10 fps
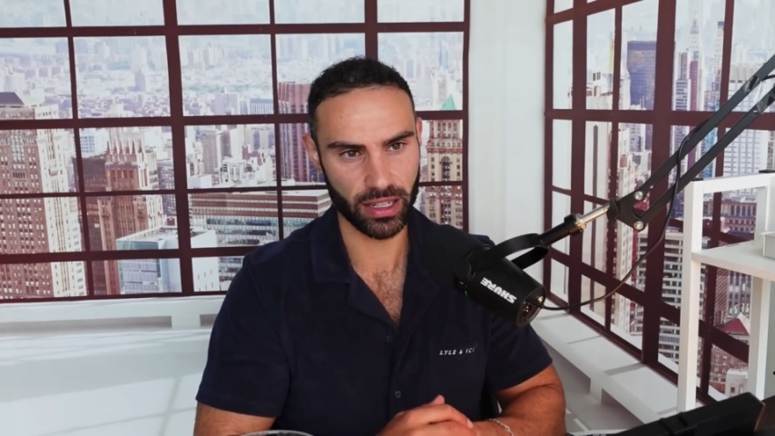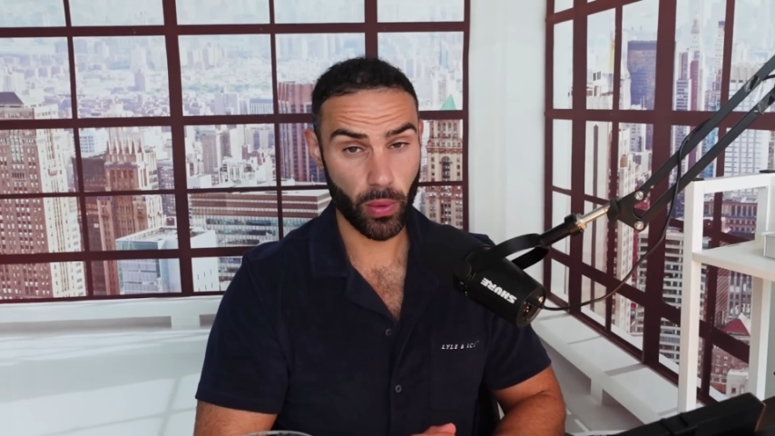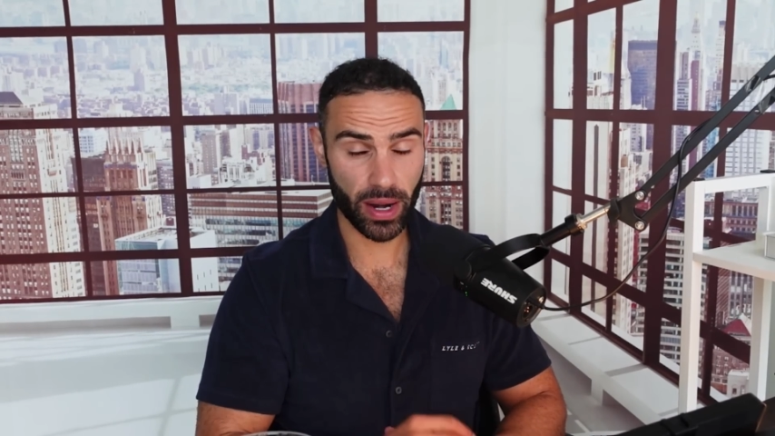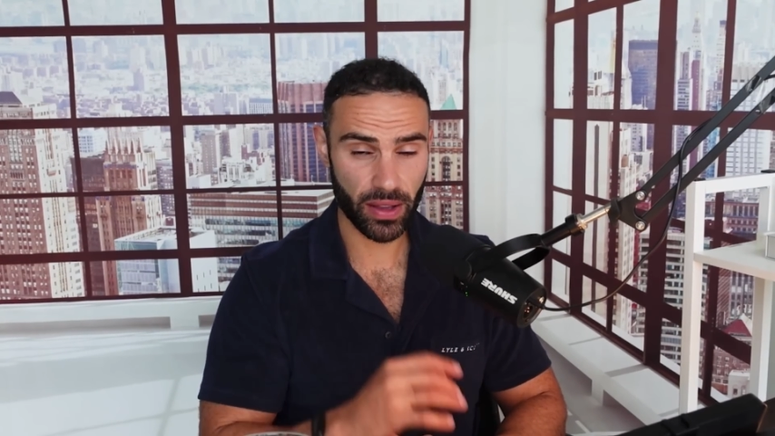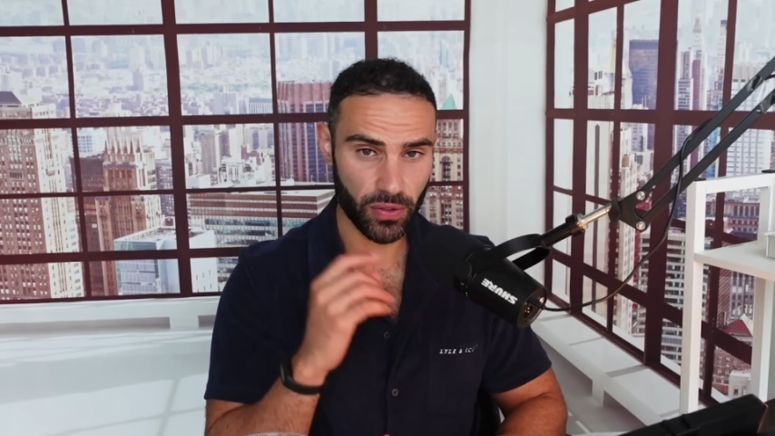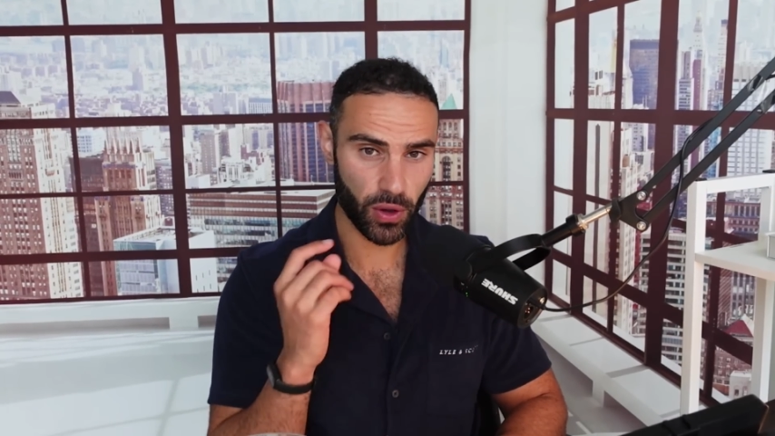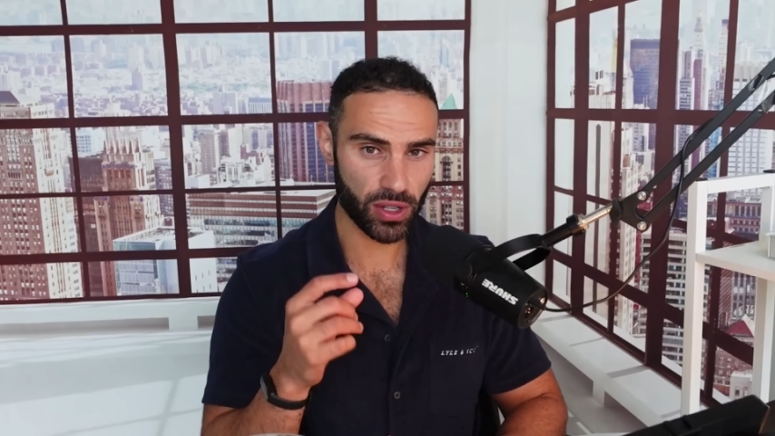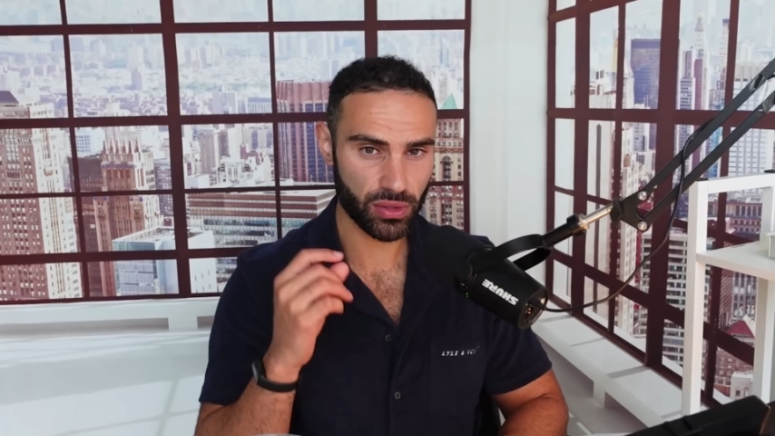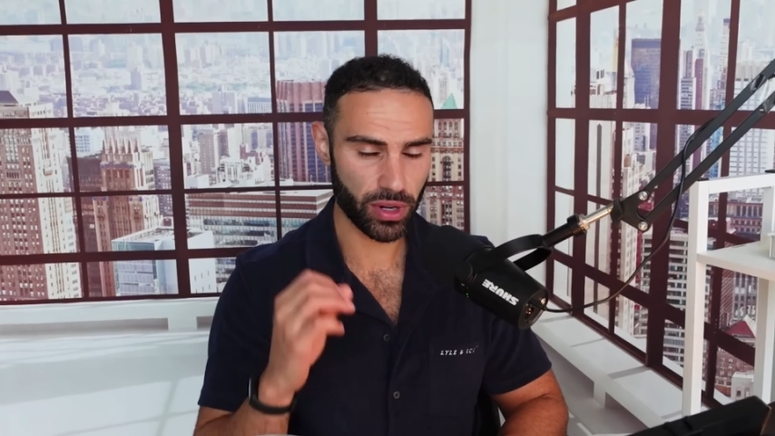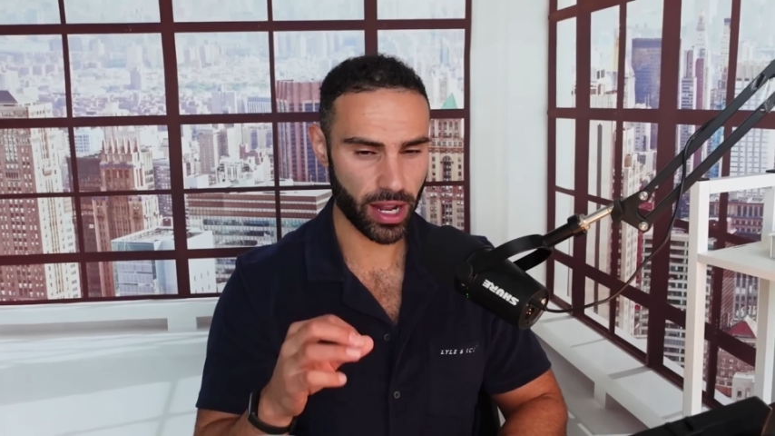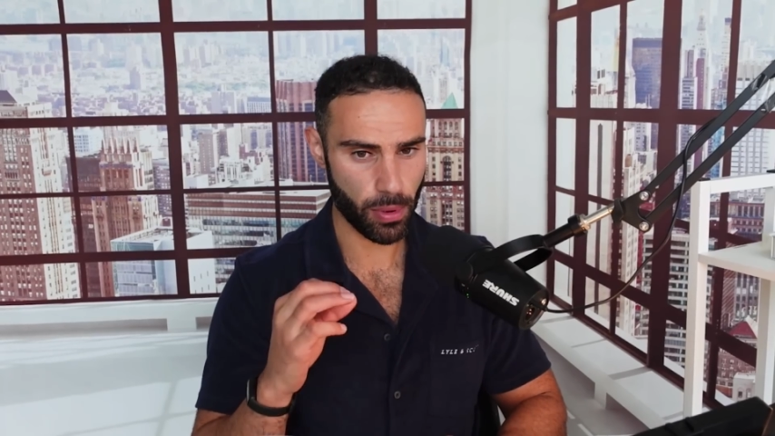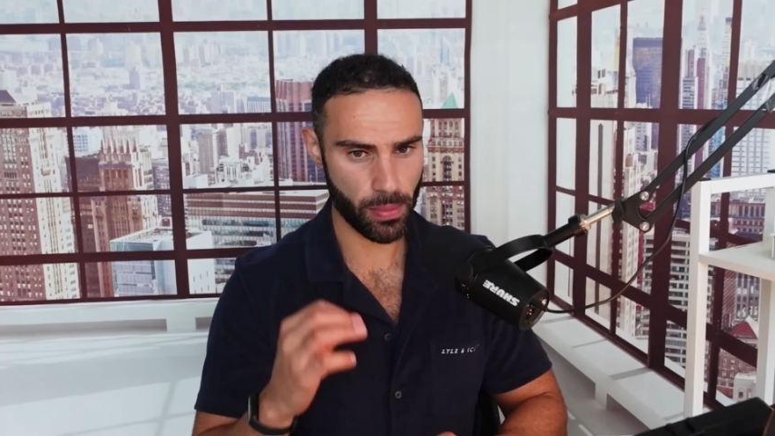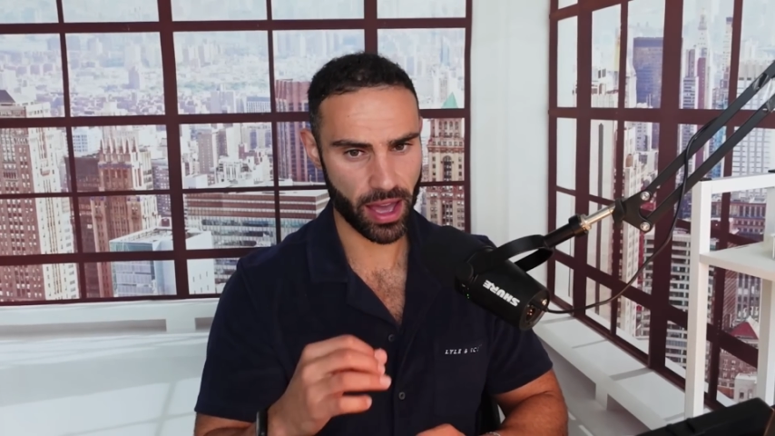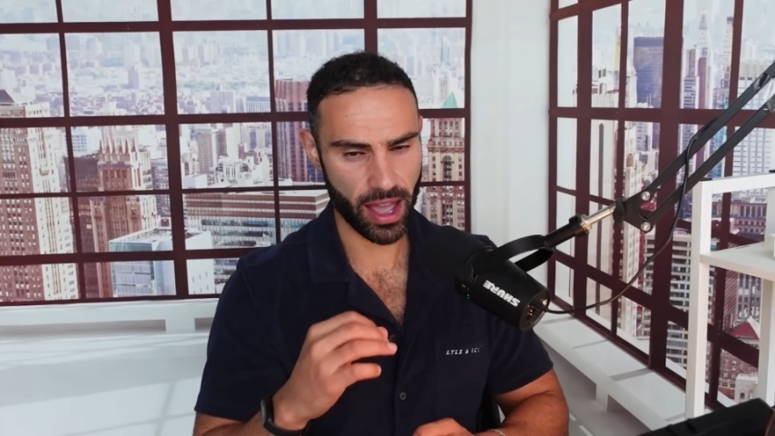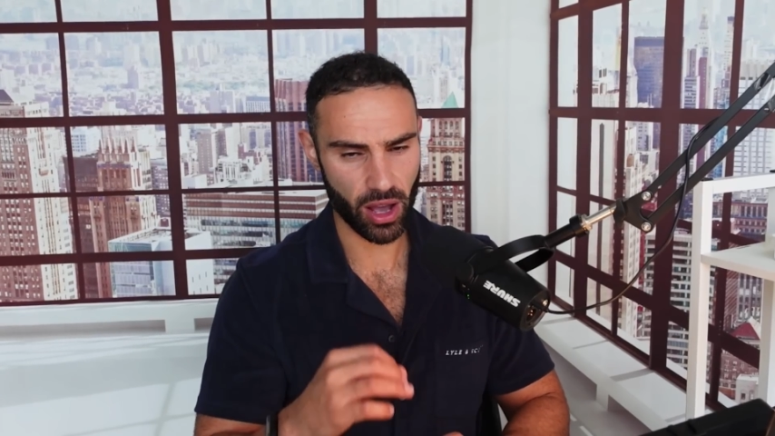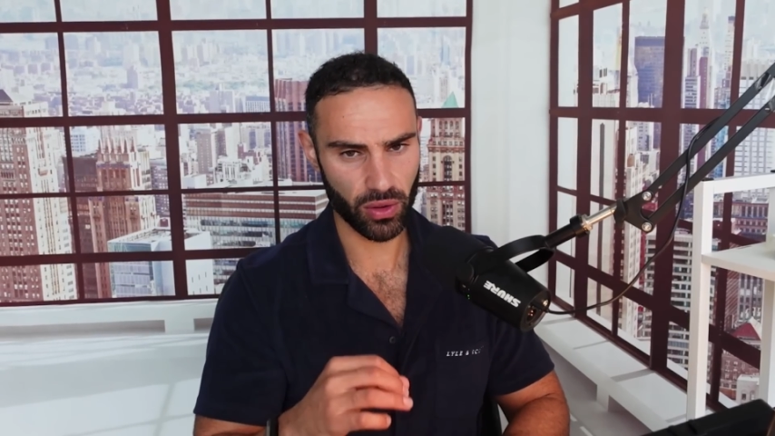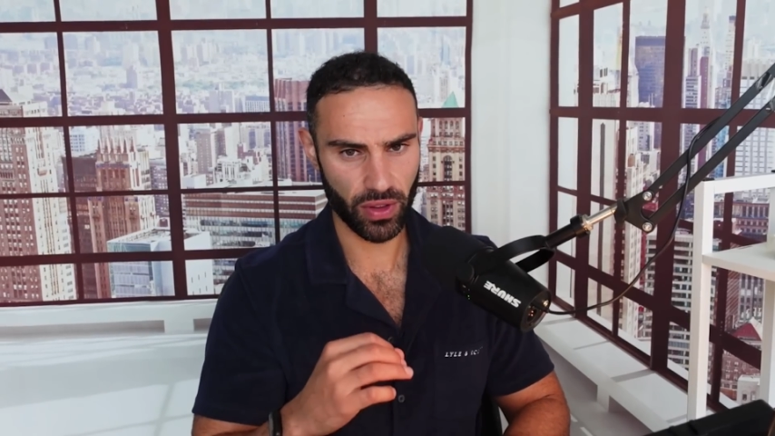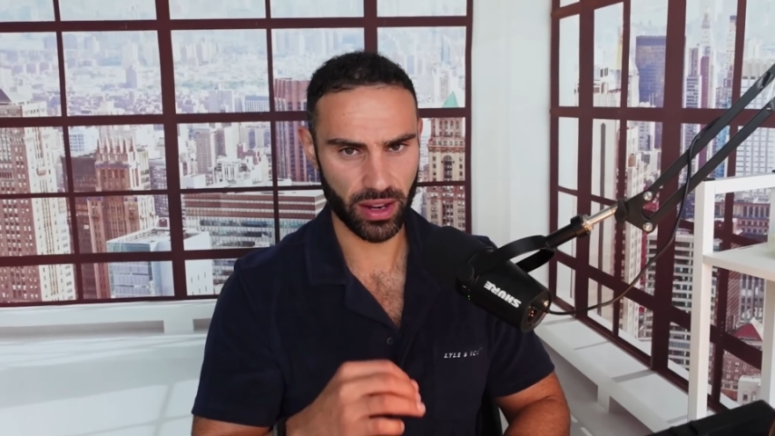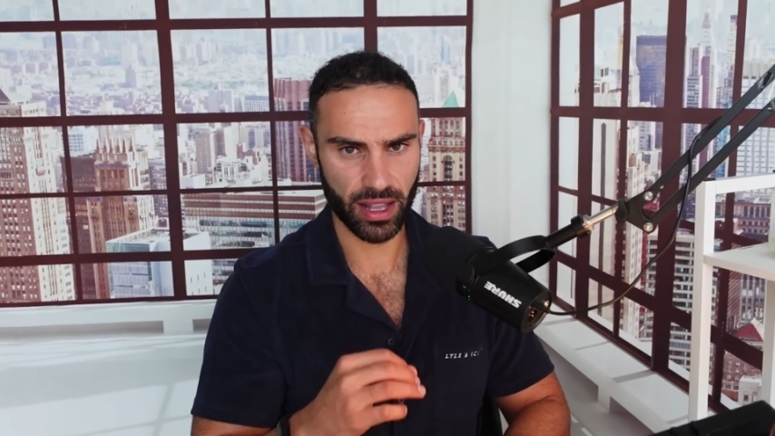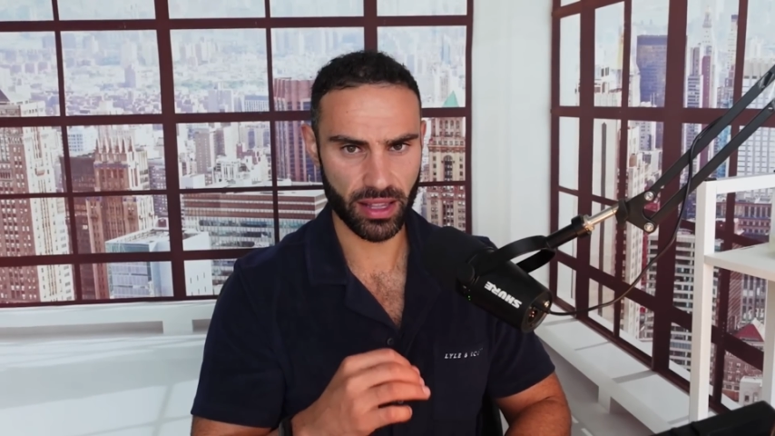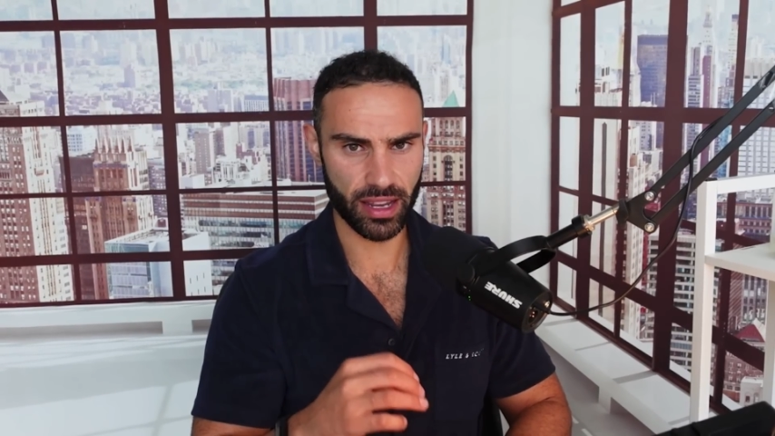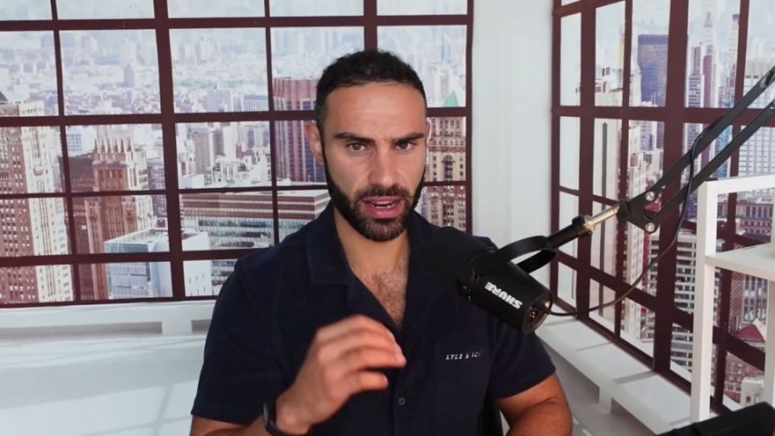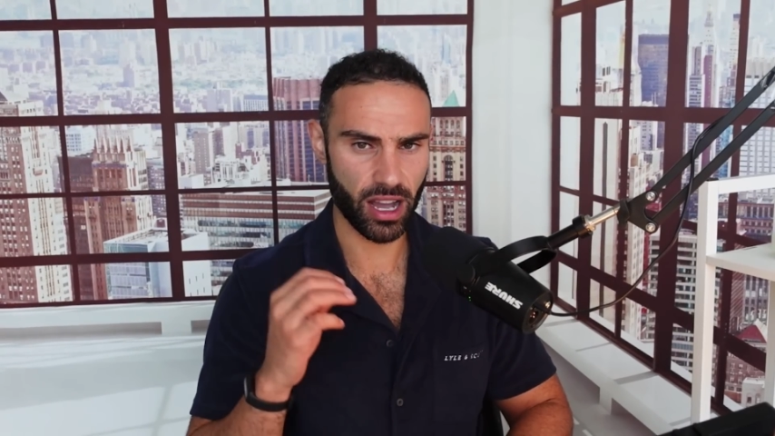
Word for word: Well, when I first read up about L-phenylalanine,